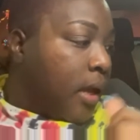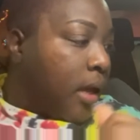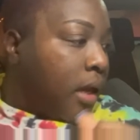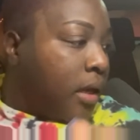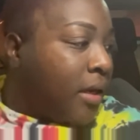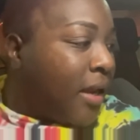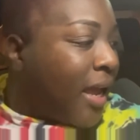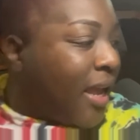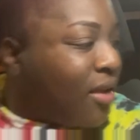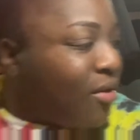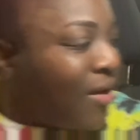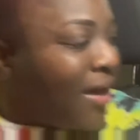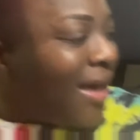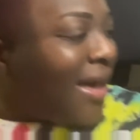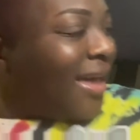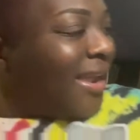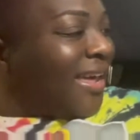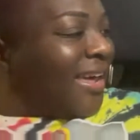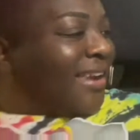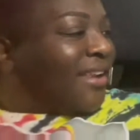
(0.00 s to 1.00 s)
Did you have
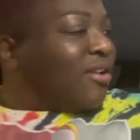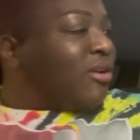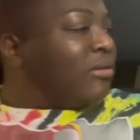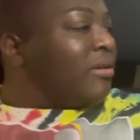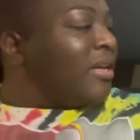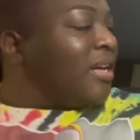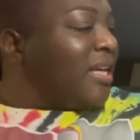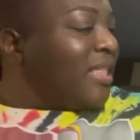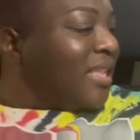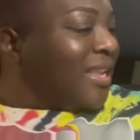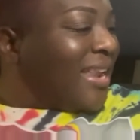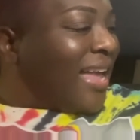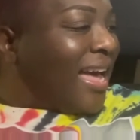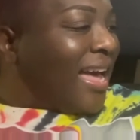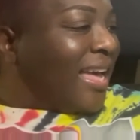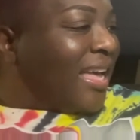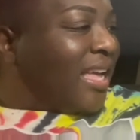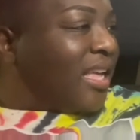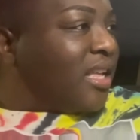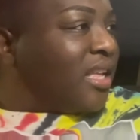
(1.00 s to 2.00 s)
that on the other
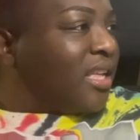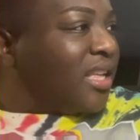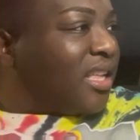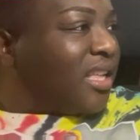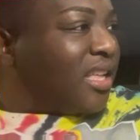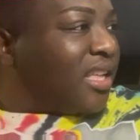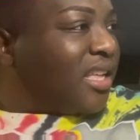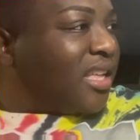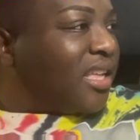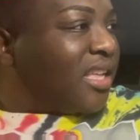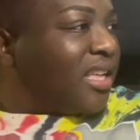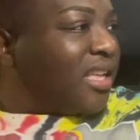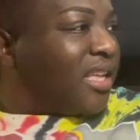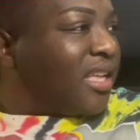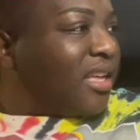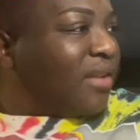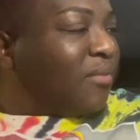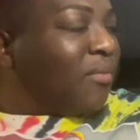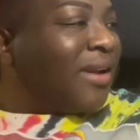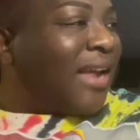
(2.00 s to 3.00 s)
night
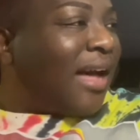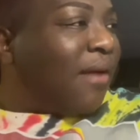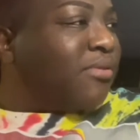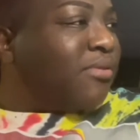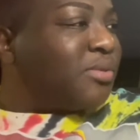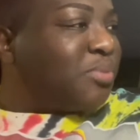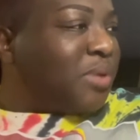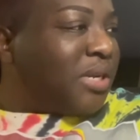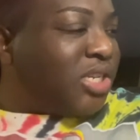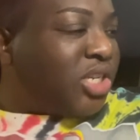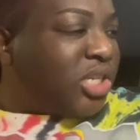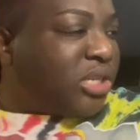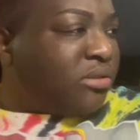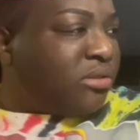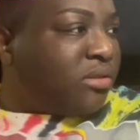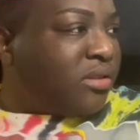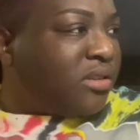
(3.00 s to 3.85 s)
when I was with you?